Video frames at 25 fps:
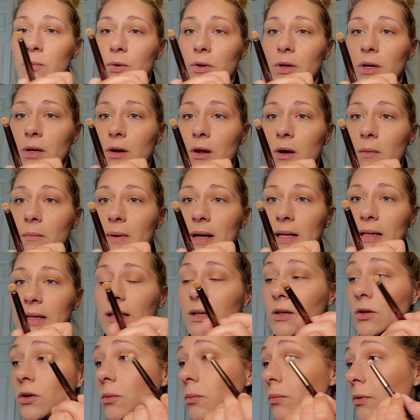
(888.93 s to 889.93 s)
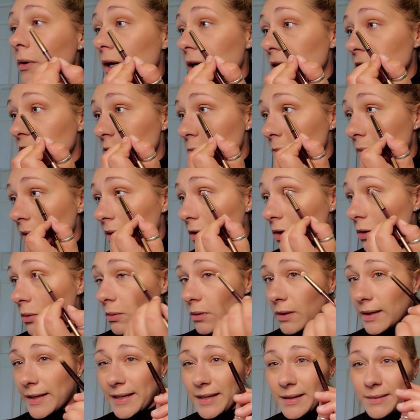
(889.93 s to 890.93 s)
put it on my little brush, my little
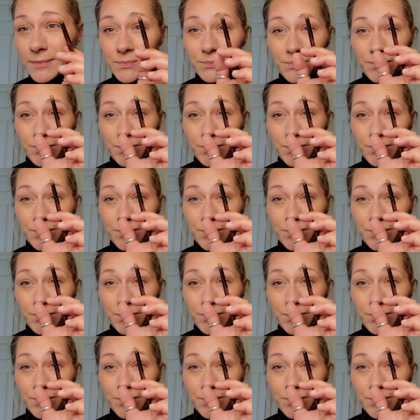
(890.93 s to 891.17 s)
like